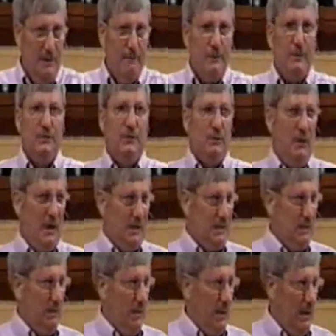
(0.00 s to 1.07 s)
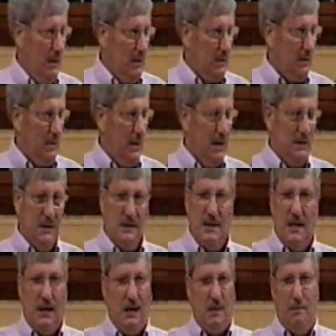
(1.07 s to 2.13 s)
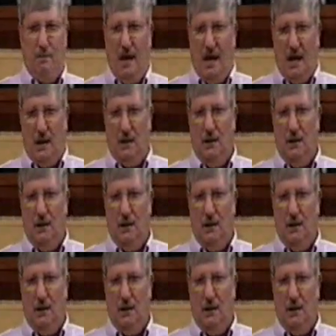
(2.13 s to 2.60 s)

to the rest of the Israelites. It's not a command.